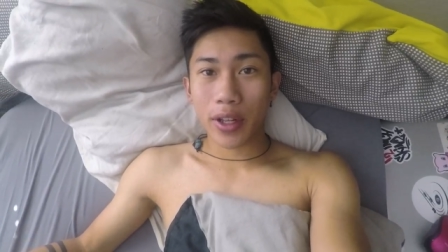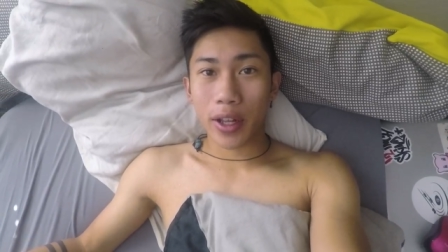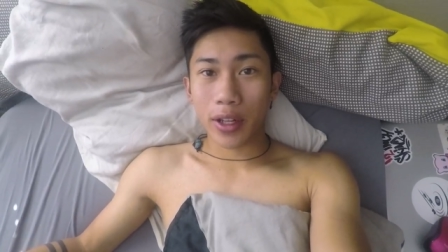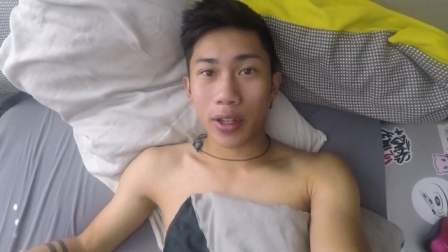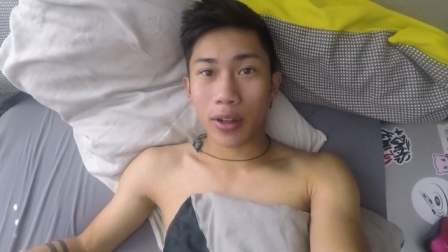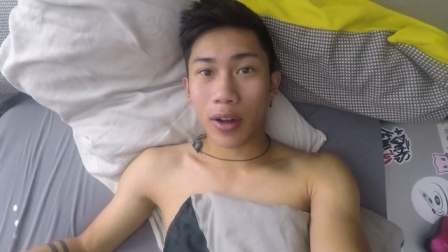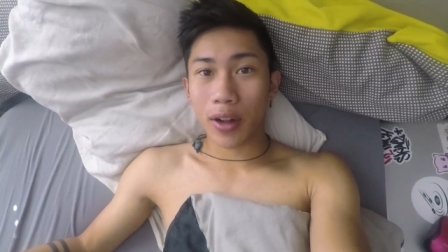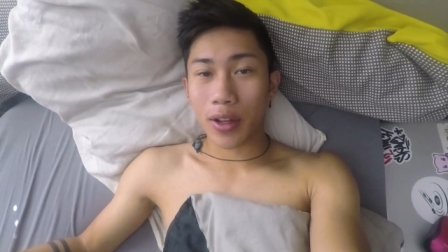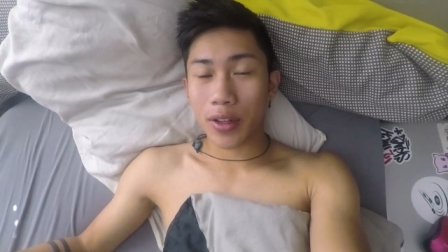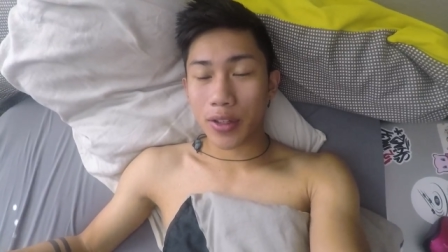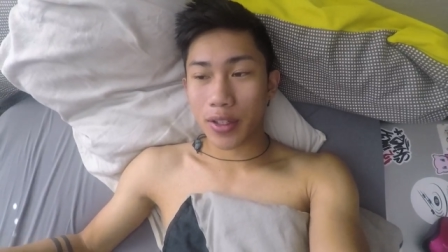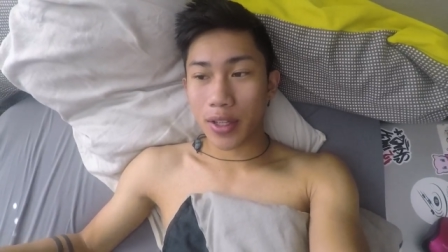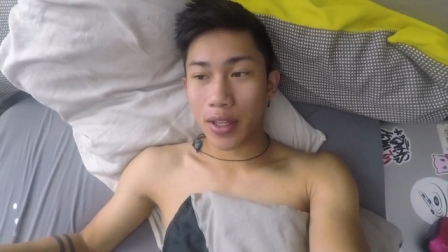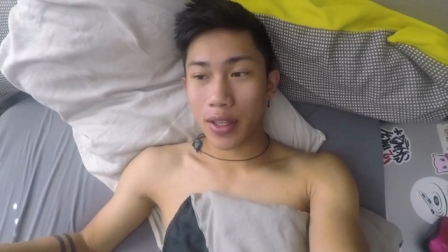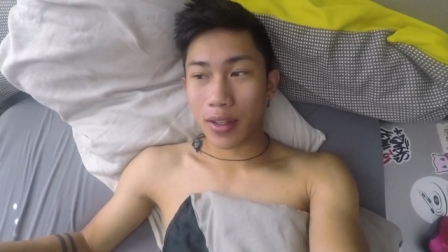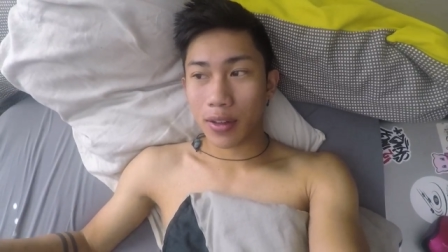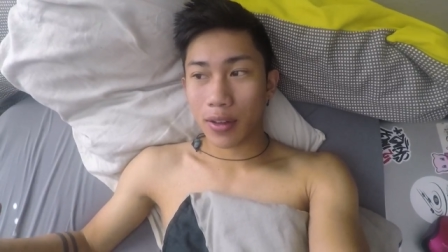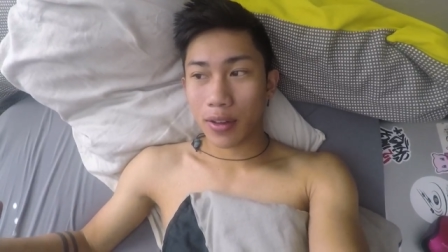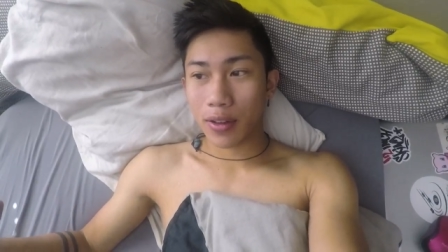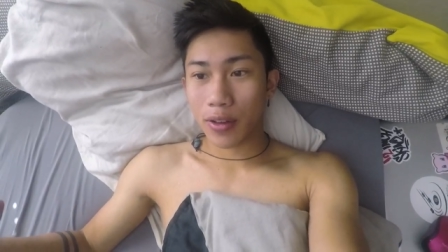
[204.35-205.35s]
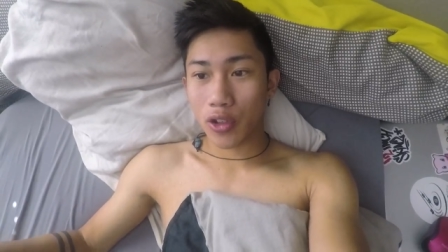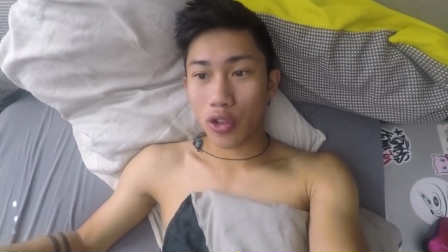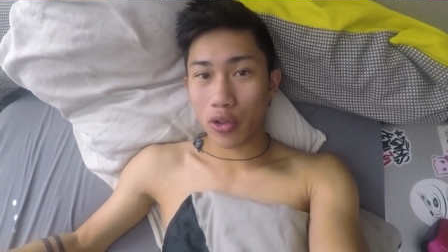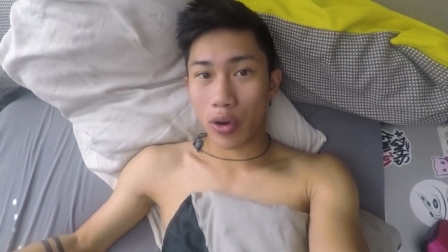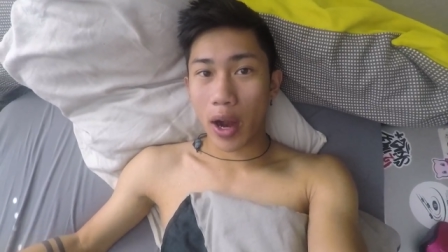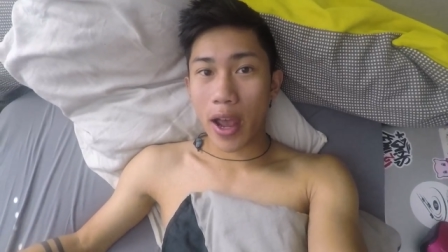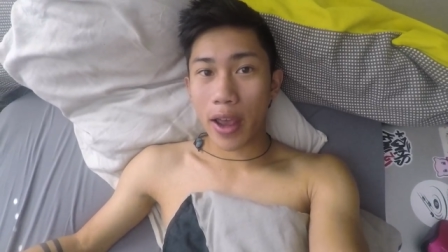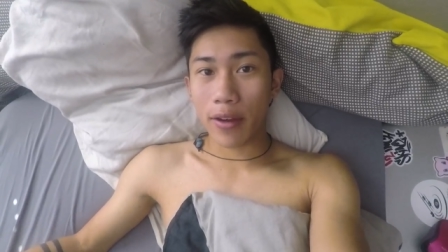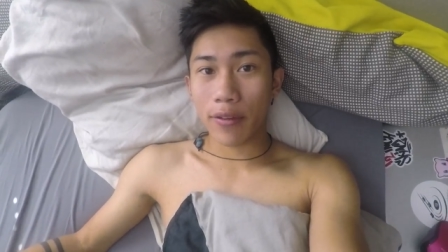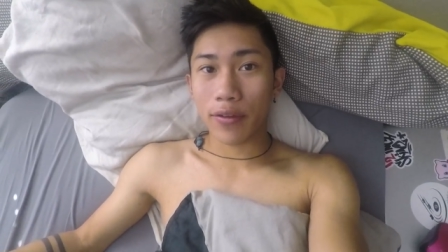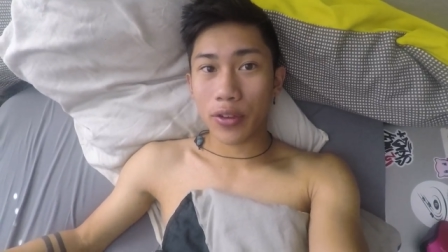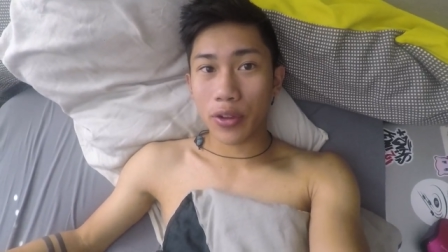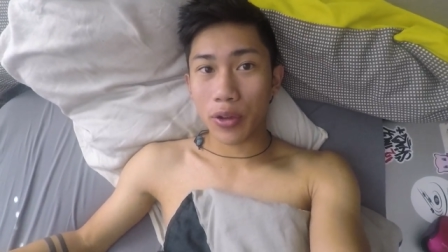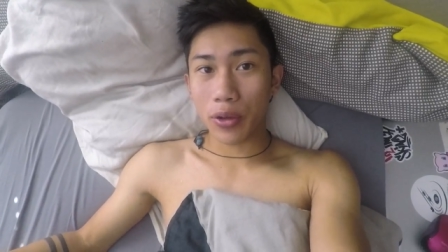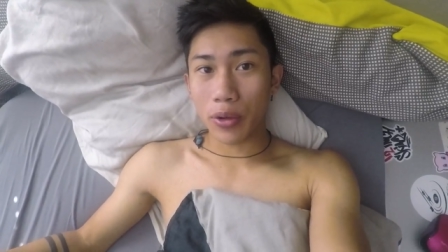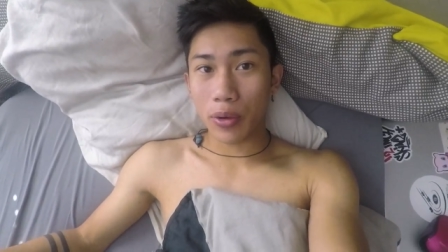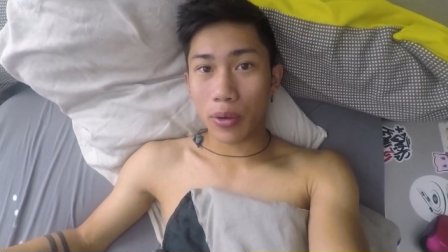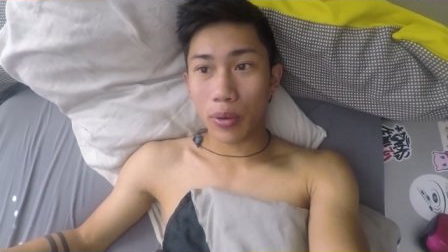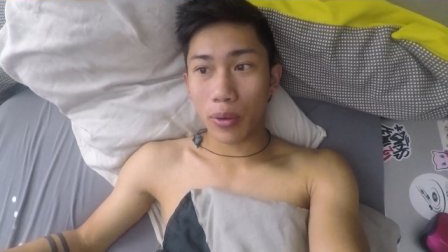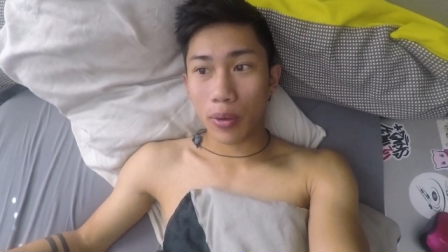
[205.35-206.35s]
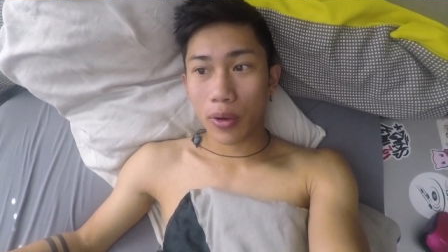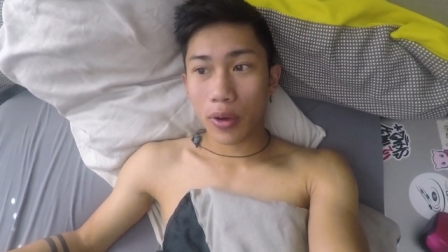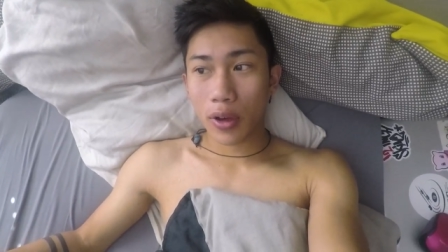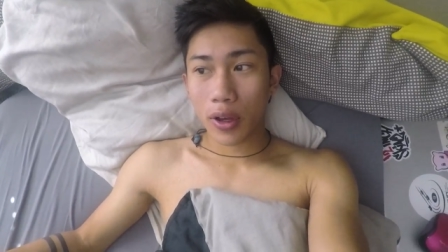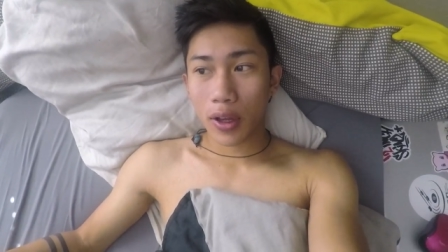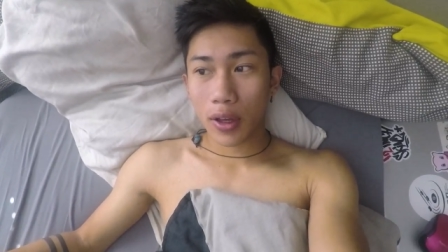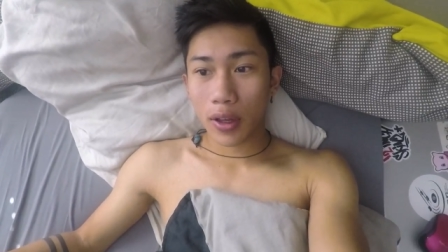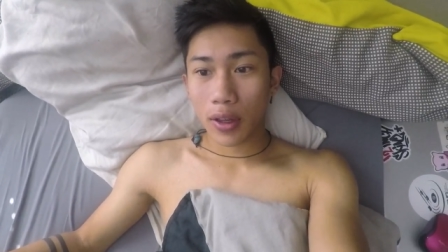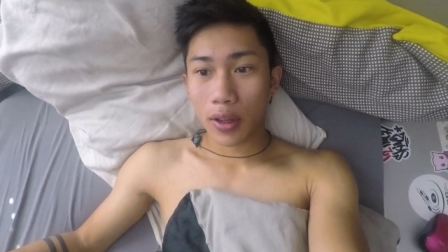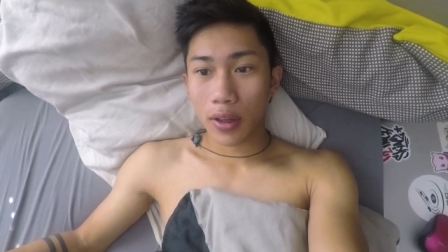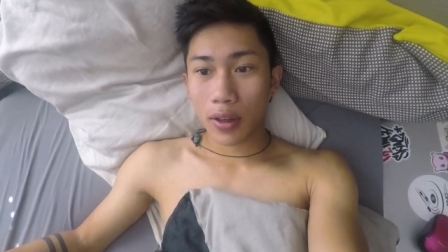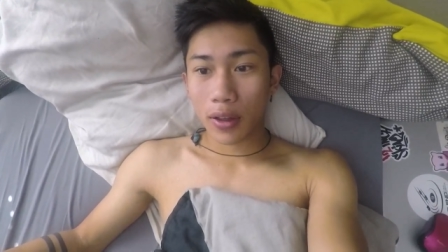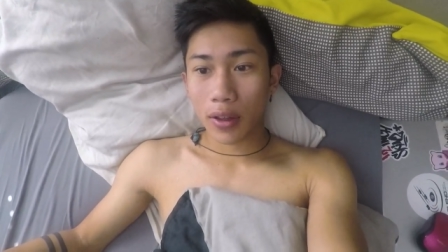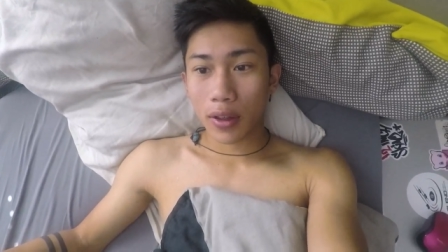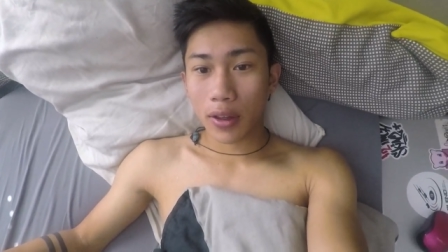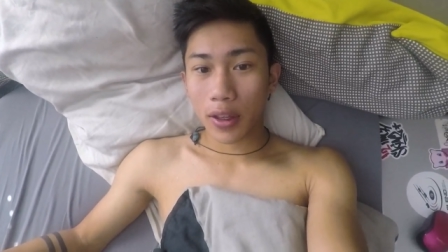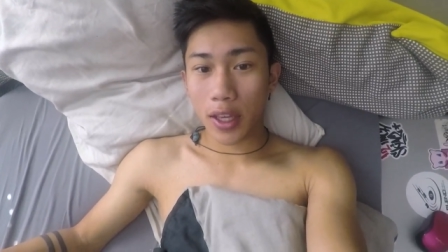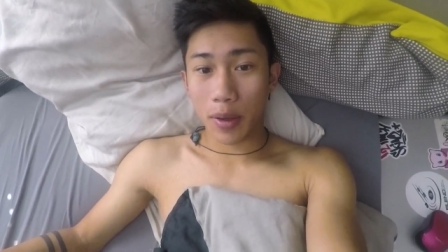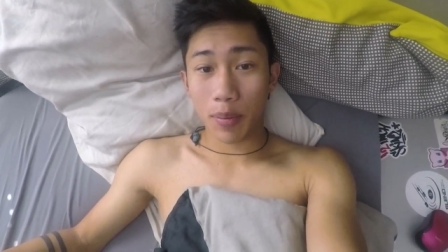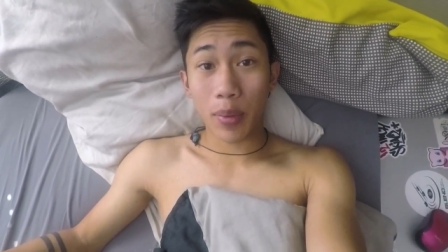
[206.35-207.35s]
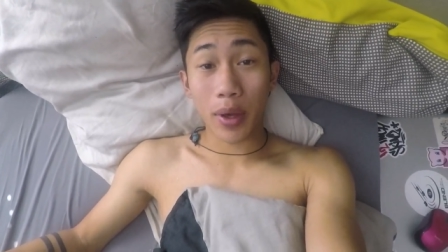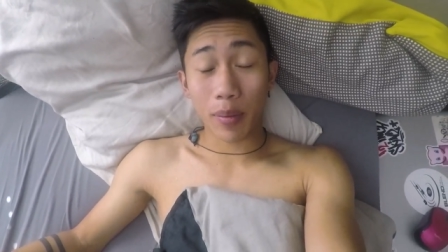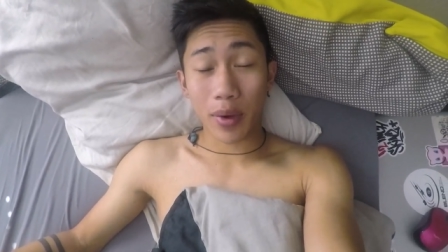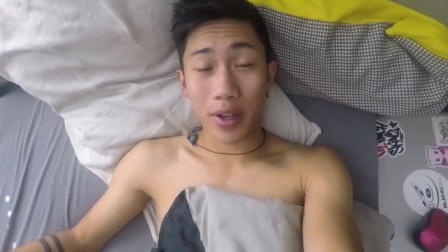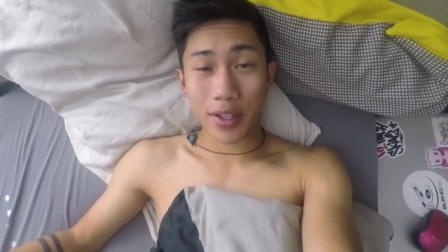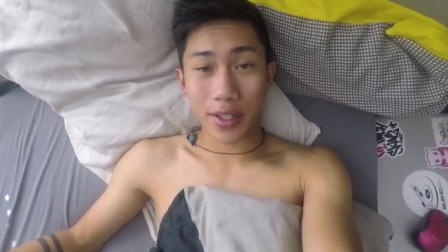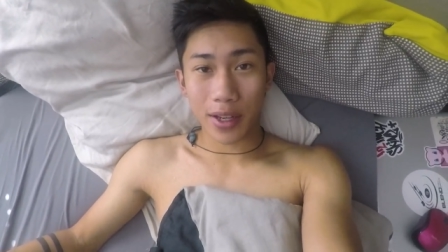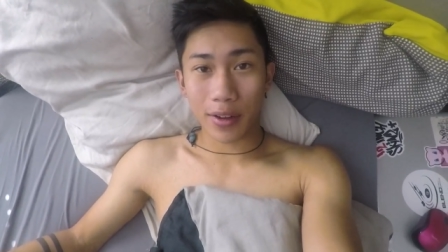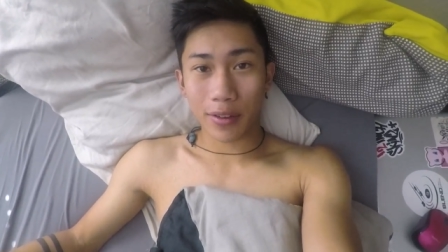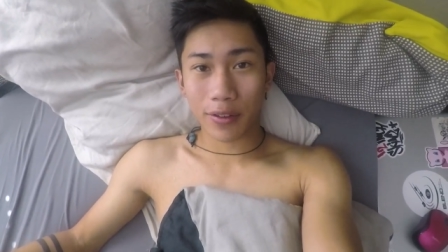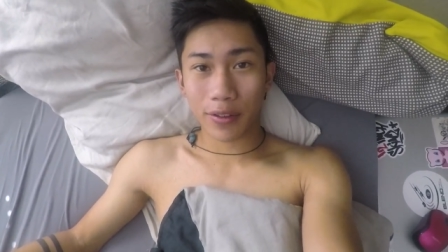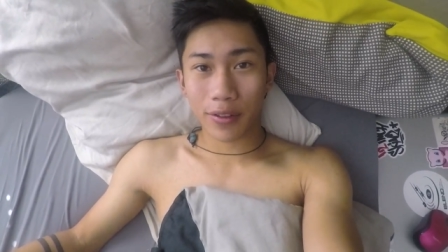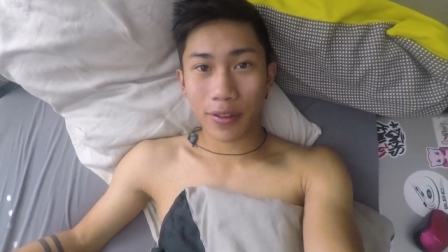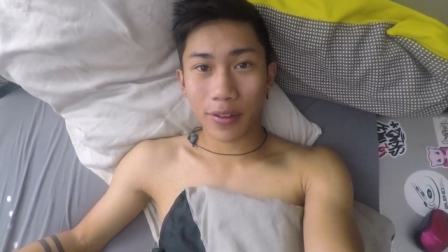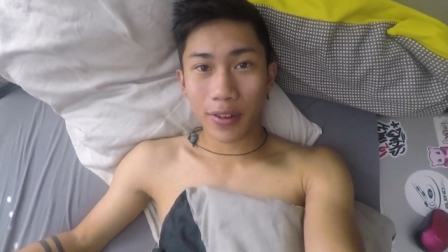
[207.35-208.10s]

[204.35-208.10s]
and constant drive to keep being myself,